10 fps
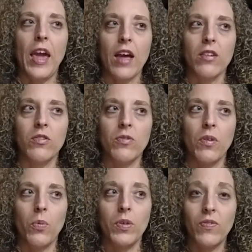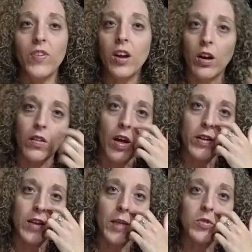And with fear, a
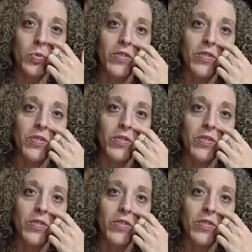lot of times